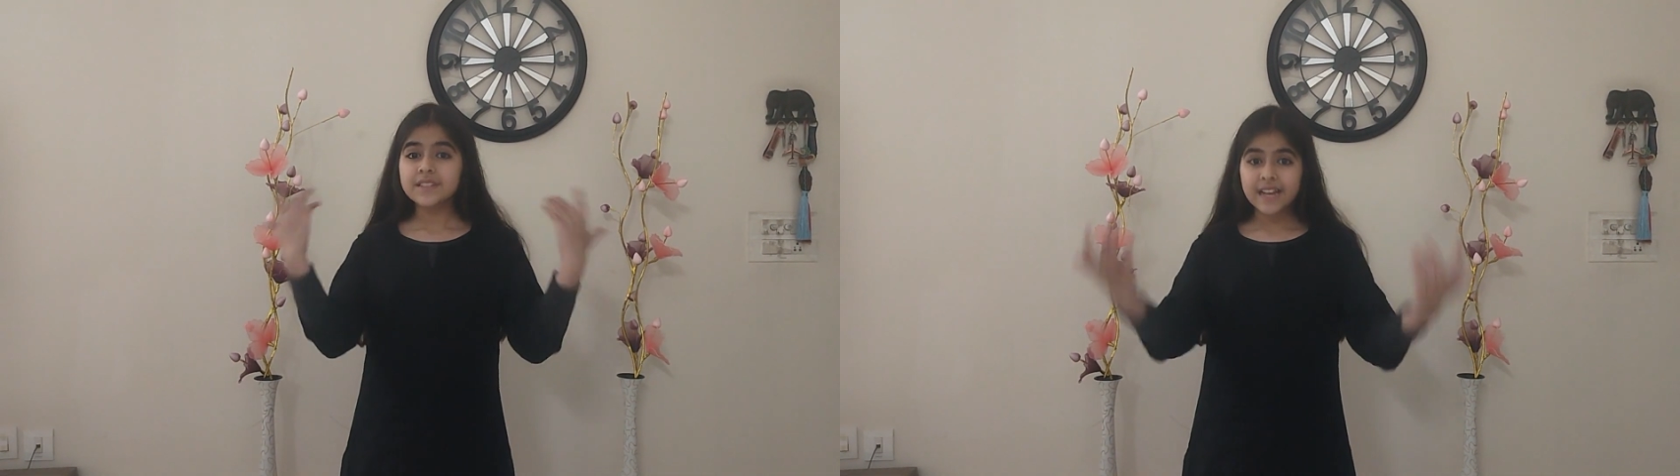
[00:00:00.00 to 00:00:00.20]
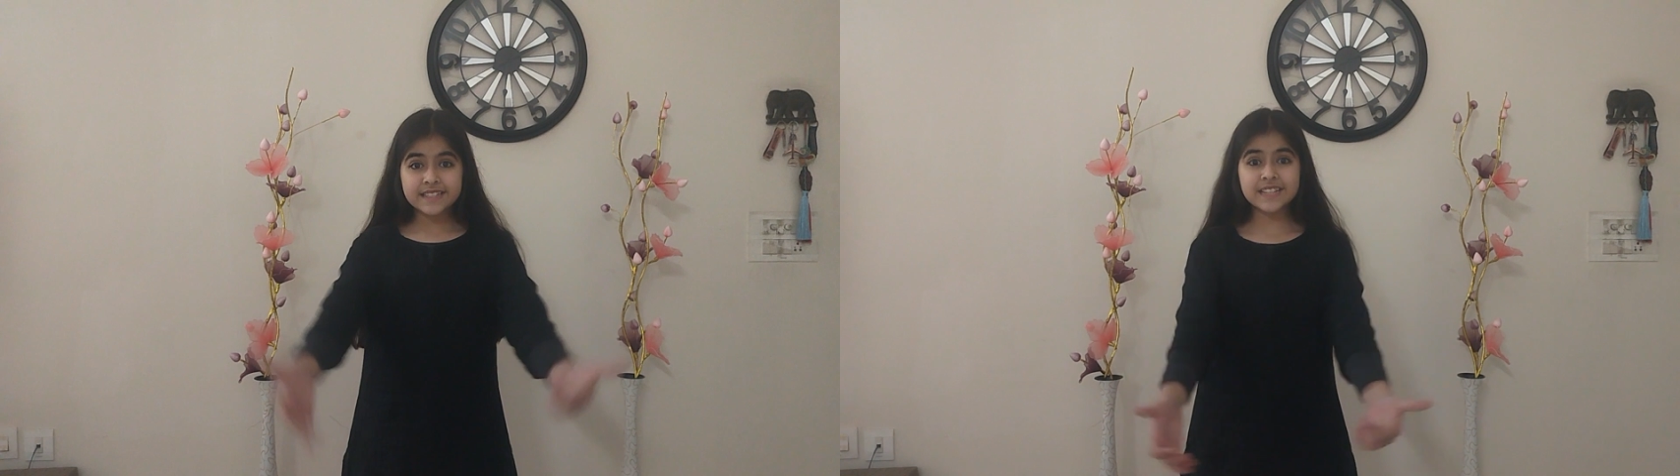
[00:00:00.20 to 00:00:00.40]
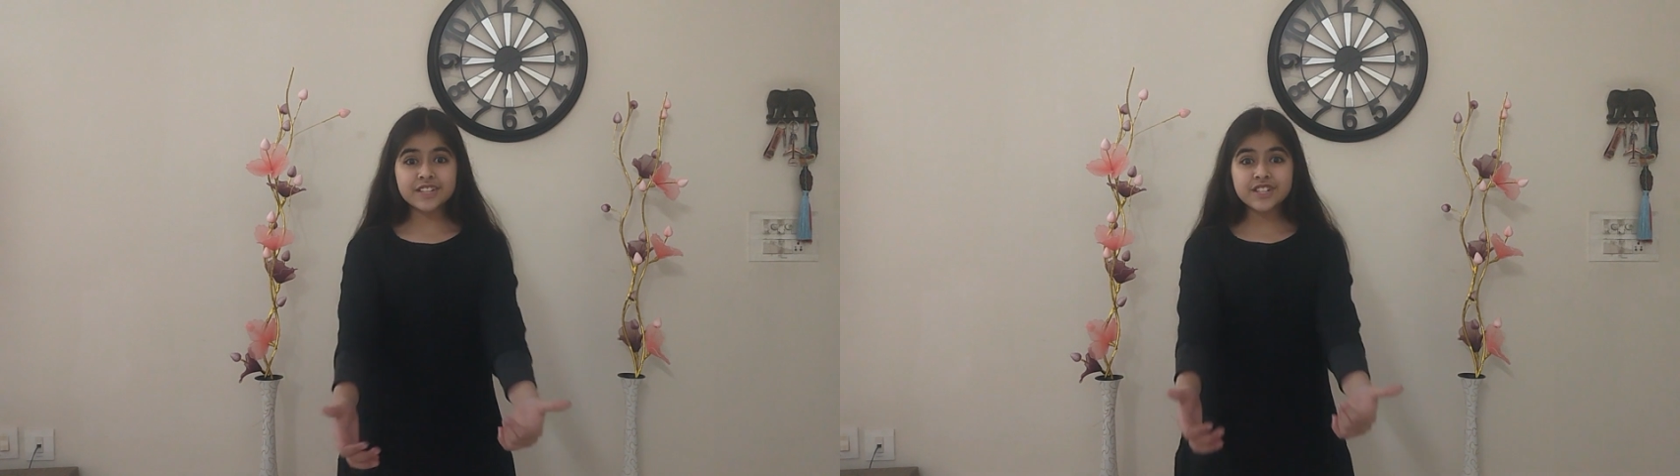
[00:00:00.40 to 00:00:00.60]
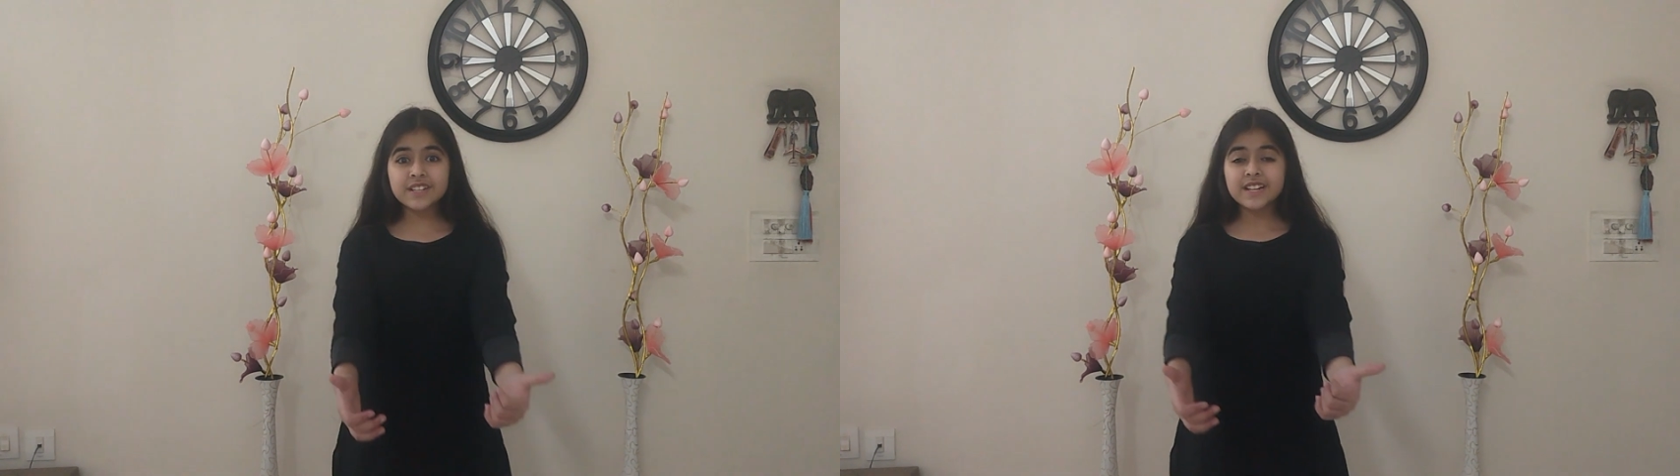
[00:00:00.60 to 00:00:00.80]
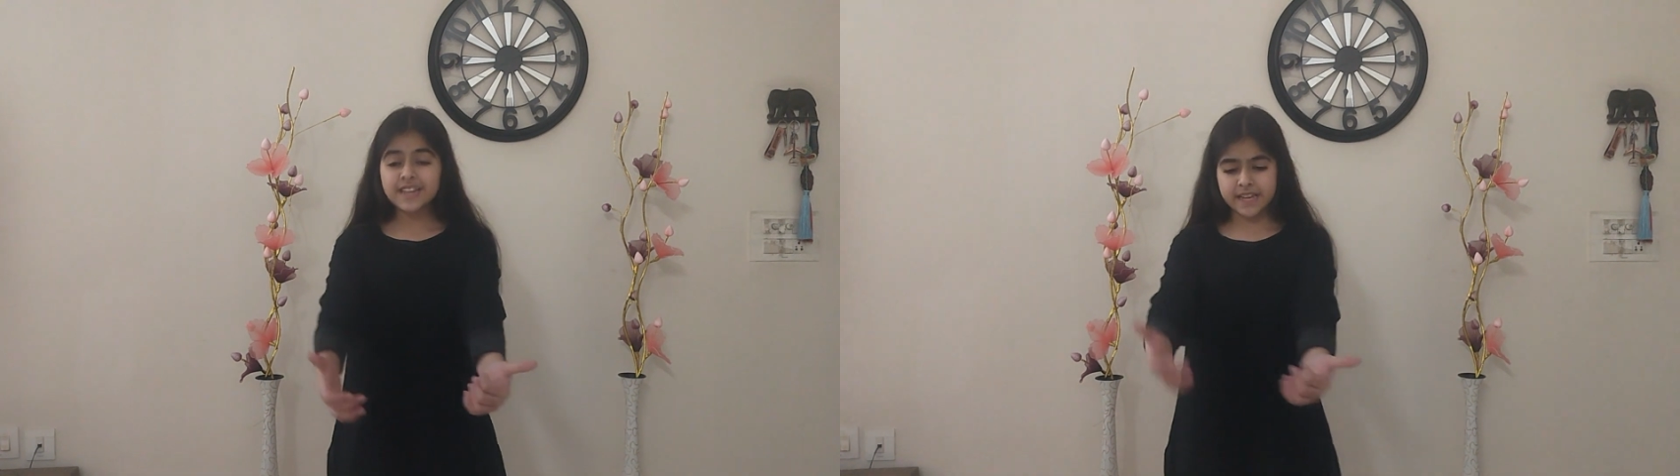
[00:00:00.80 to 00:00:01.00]

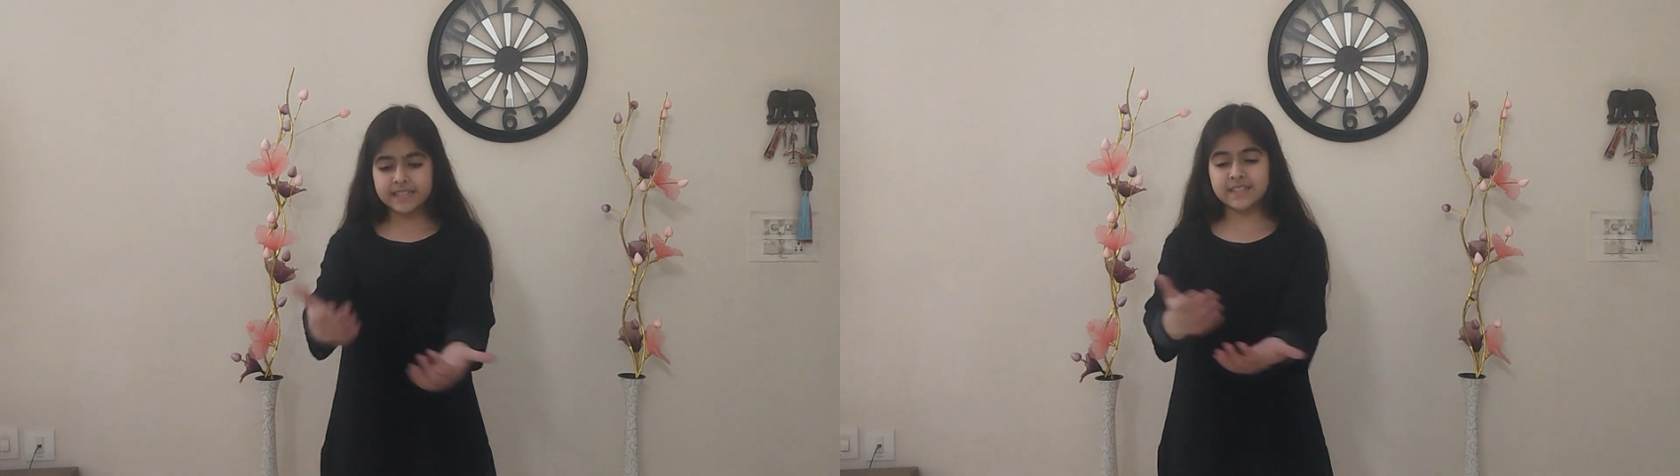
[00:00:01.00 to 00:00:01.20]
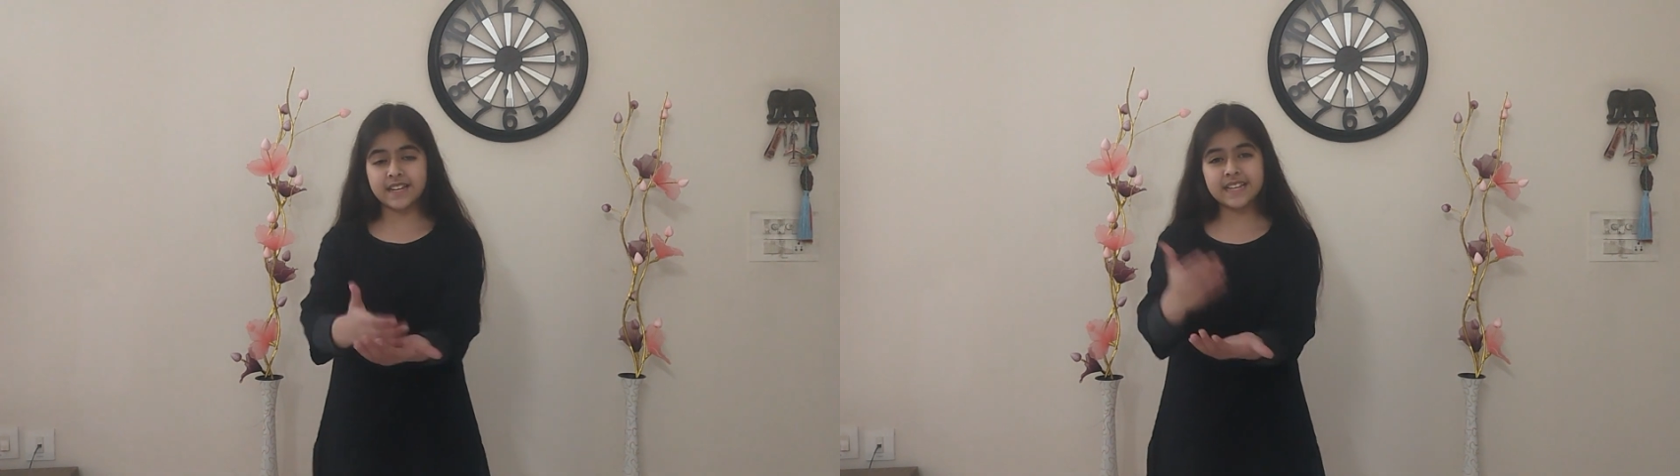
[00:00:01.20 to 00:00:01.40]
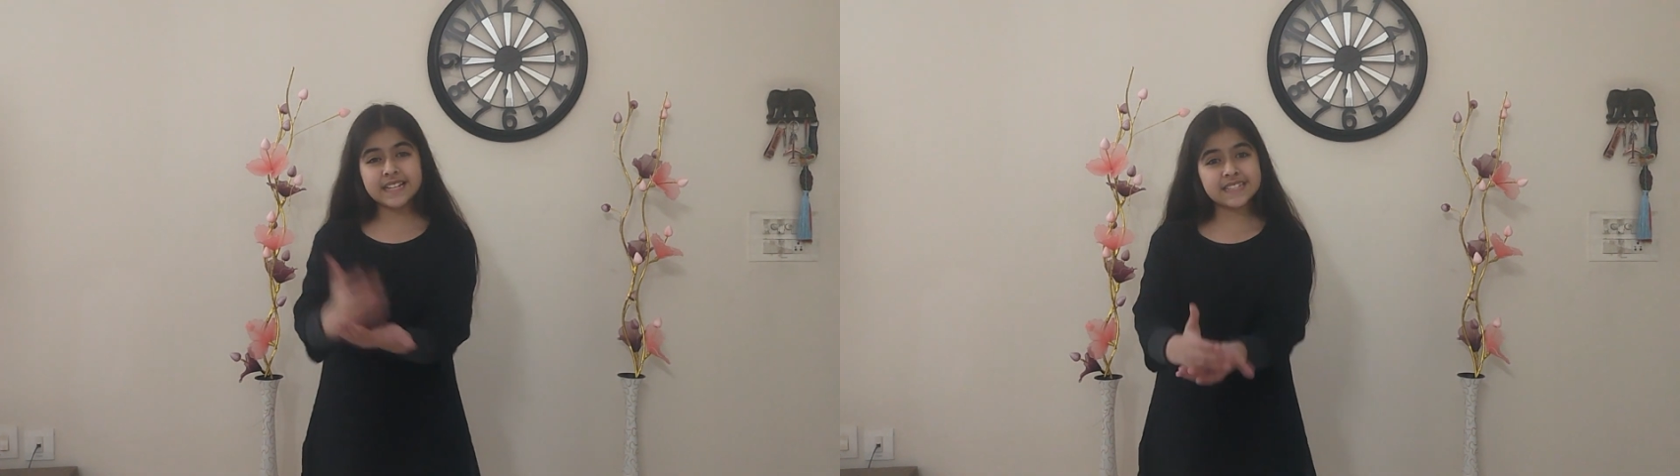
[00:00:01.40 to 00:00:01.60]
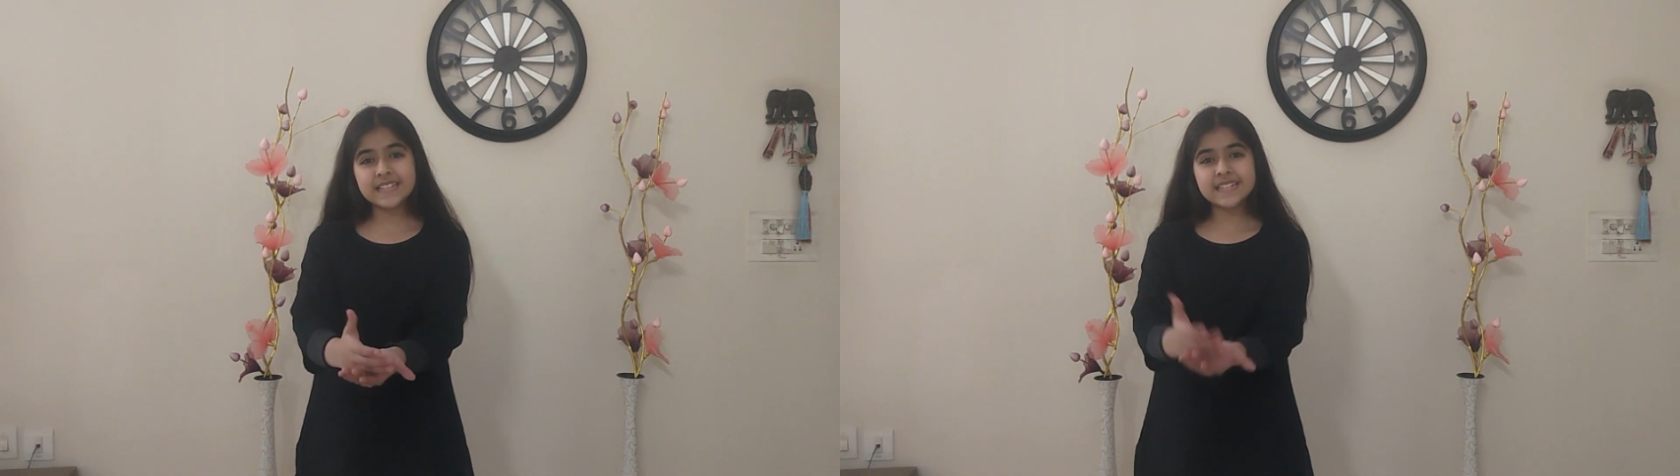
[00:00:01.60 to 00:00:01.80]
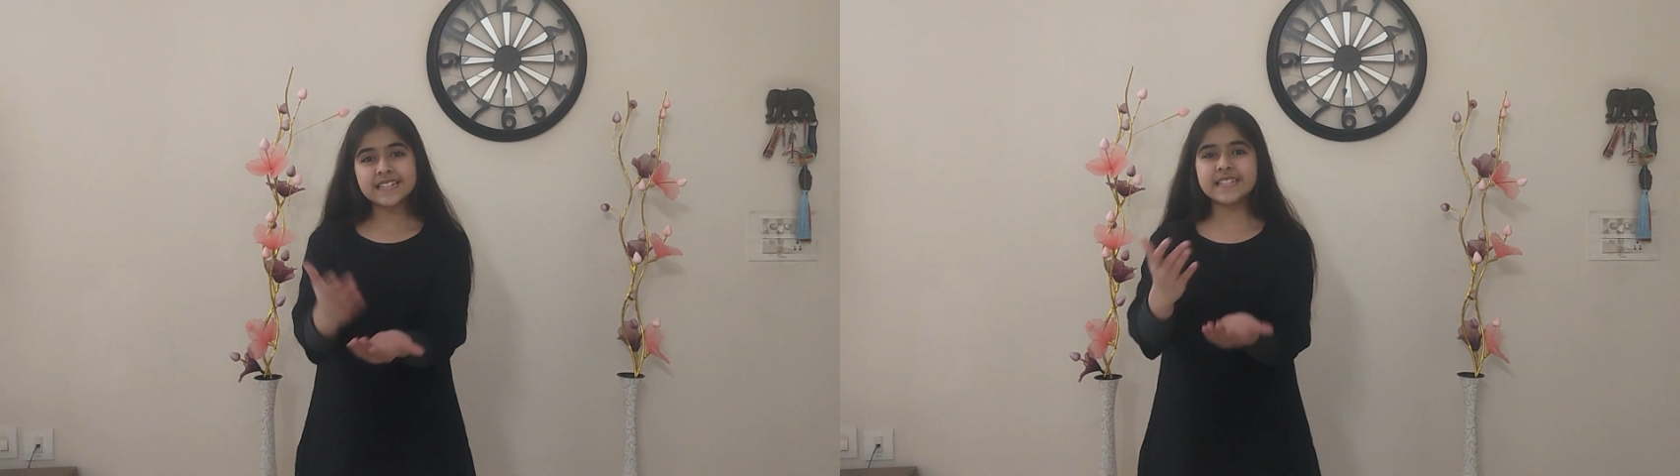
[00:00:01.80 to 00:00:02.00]
It's a easy,